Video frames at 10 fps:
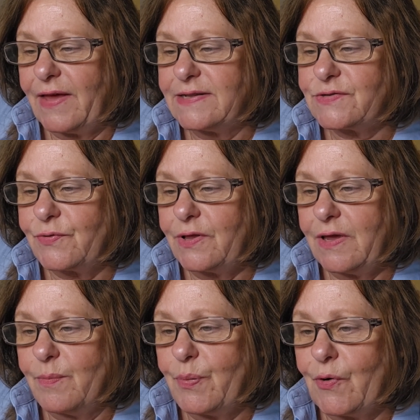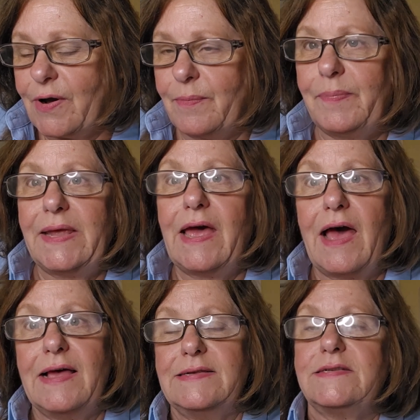That's really important
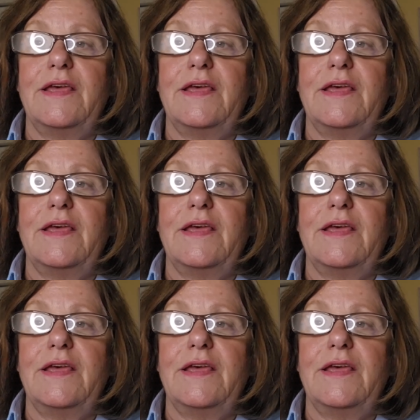because